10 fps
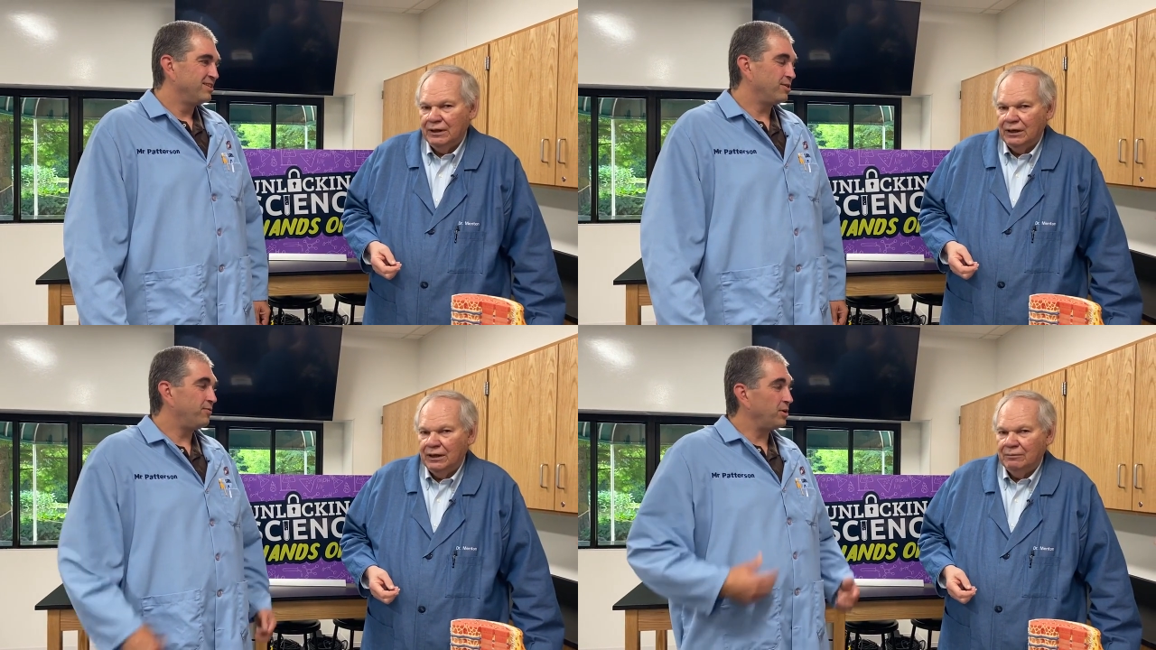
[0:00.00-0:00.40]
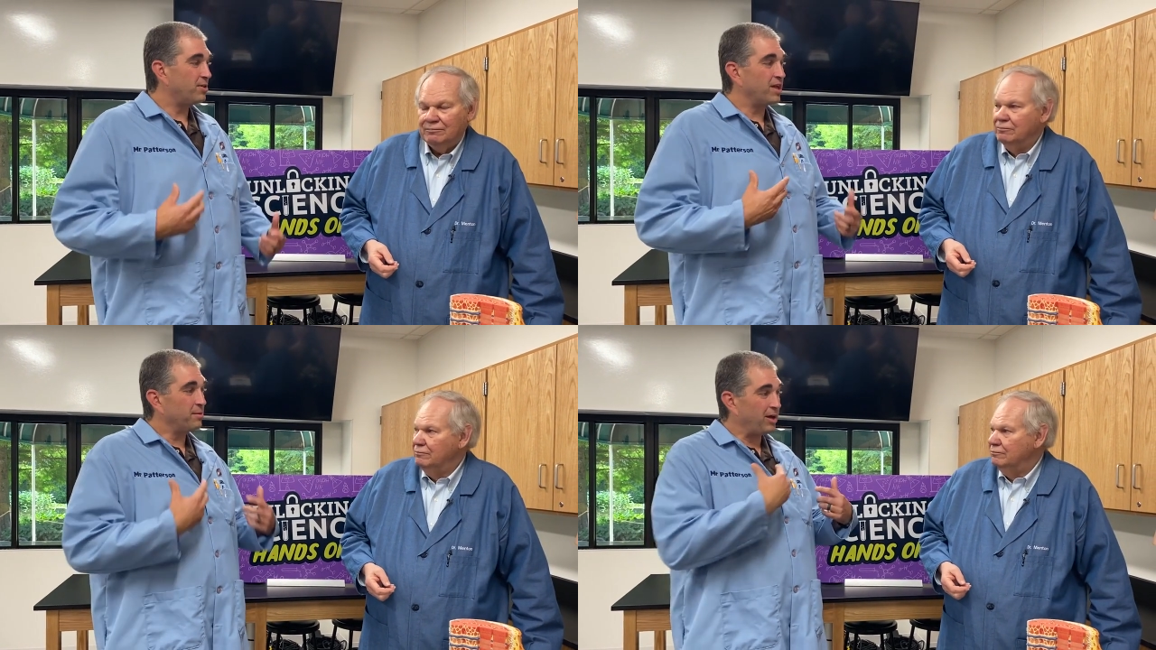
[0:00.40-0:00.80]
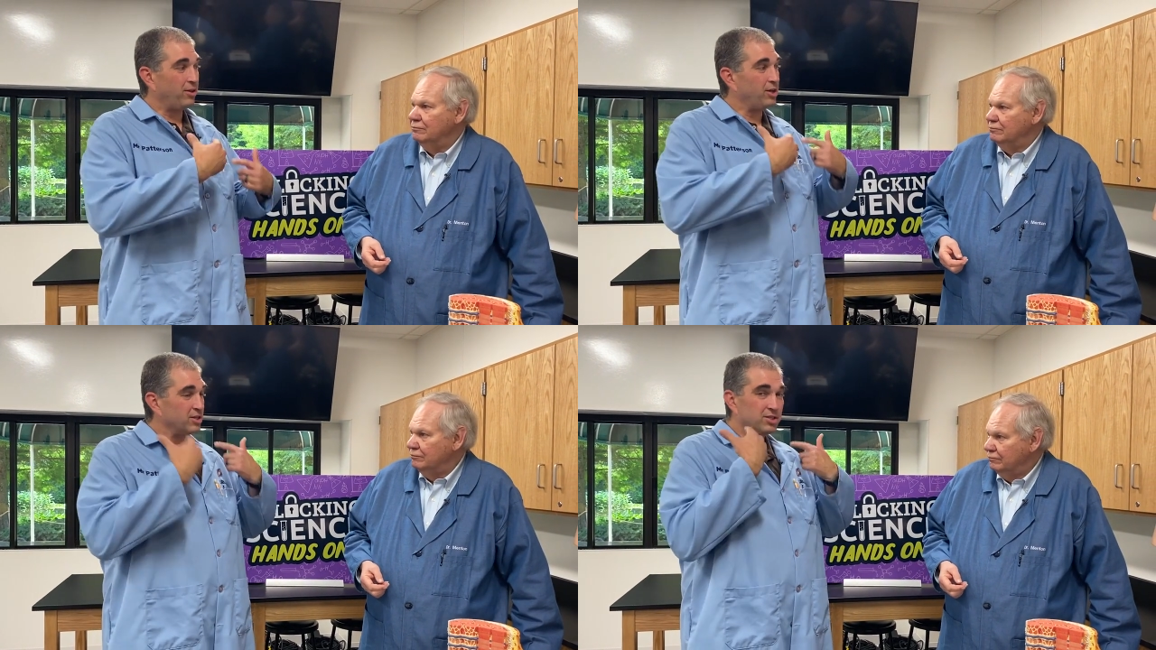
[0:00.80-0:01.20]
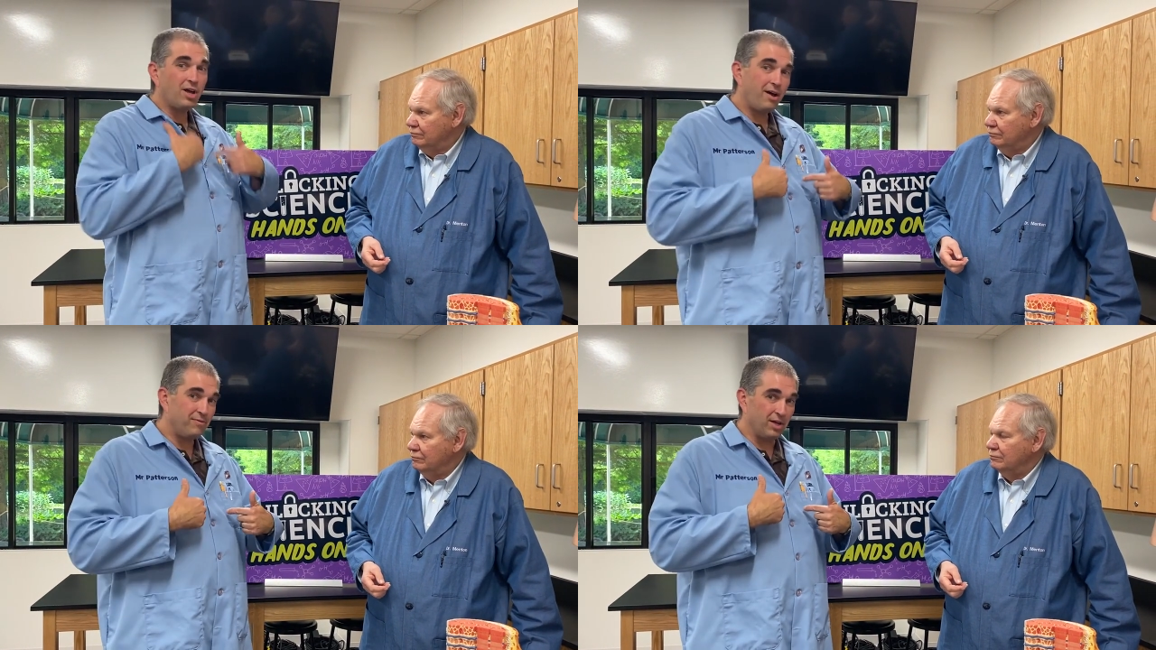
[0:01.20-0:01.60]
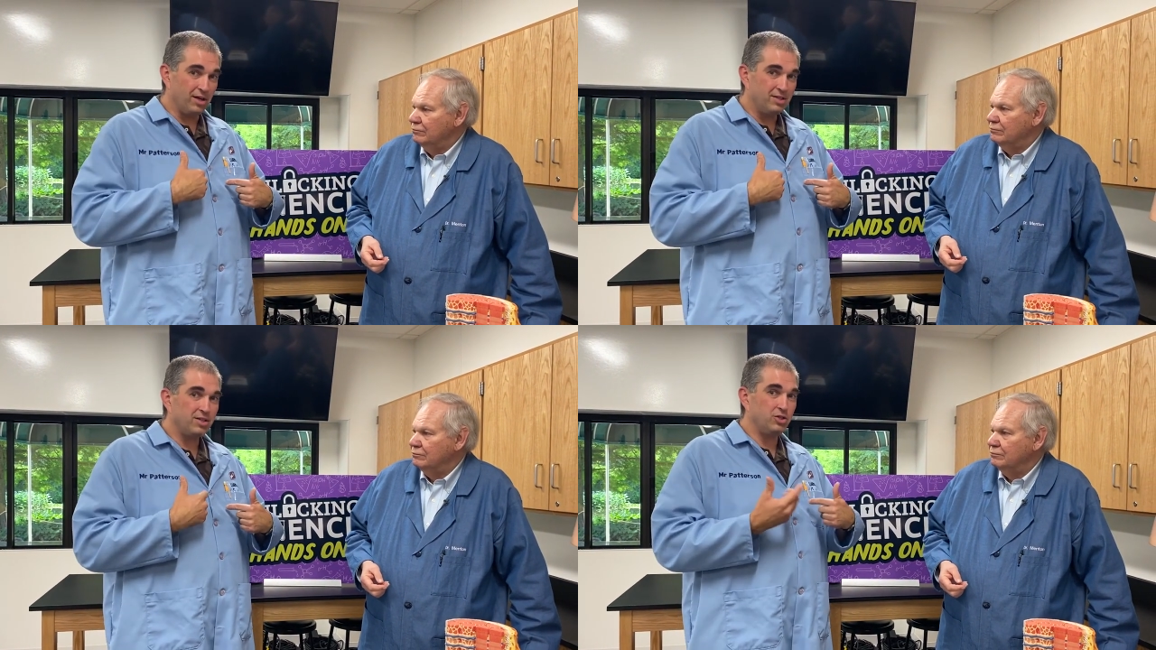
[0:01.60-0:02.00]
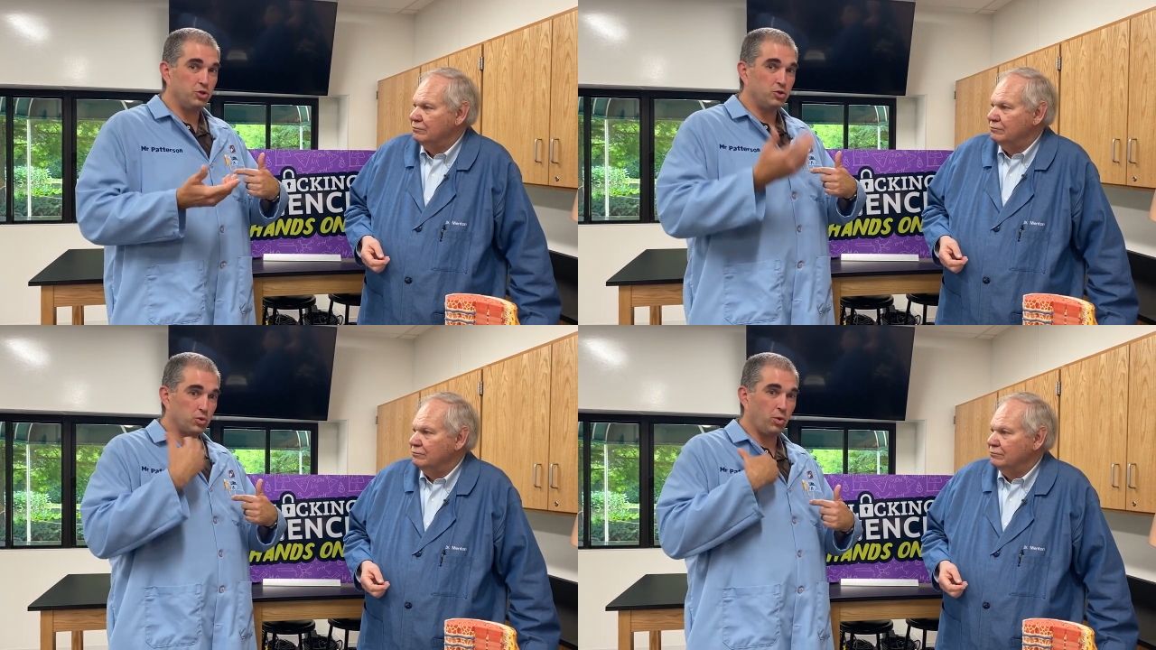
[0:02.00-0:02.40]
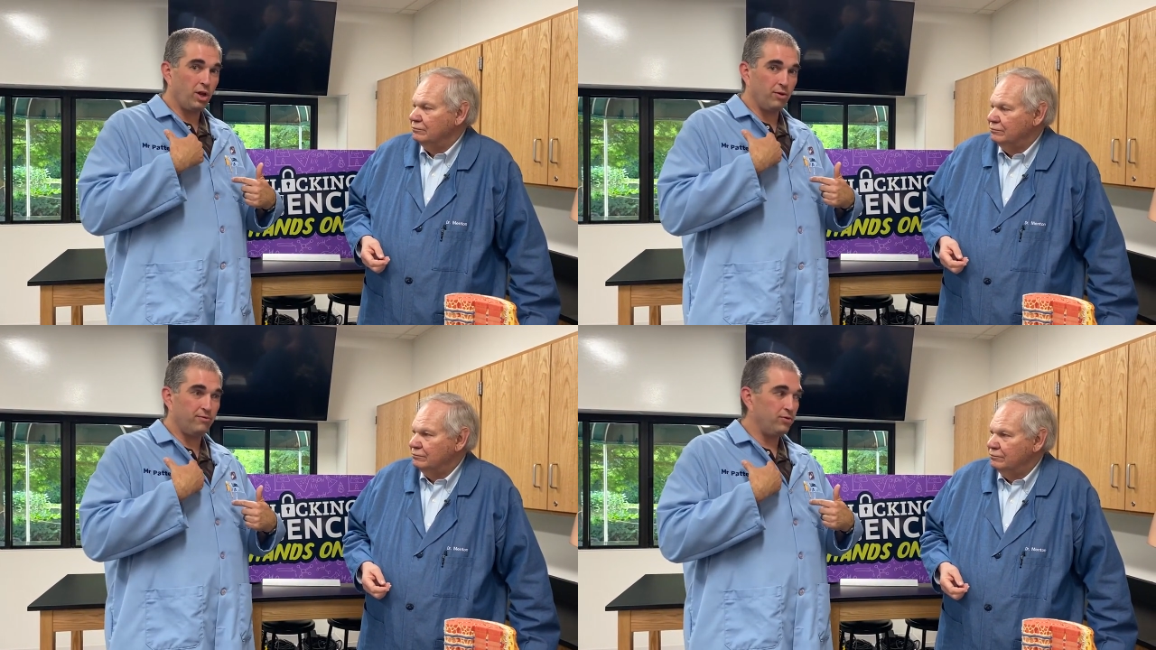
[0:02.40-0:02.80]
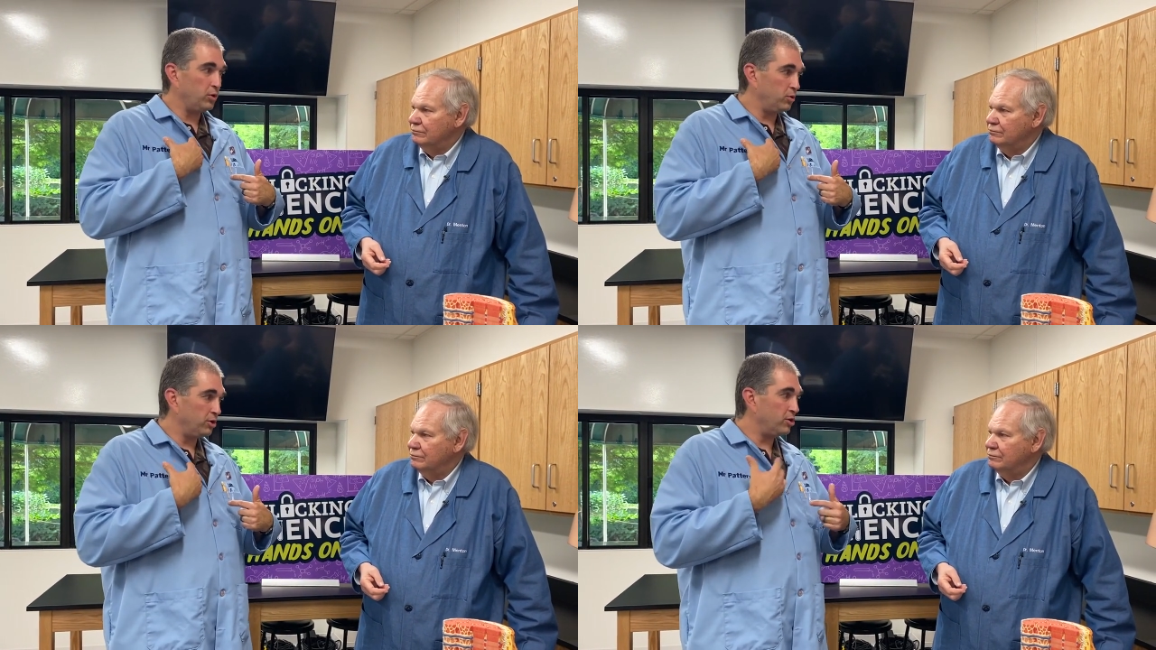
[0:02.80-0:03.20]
Speaker 1: So if um, you think about the esophagus, as you swallow food,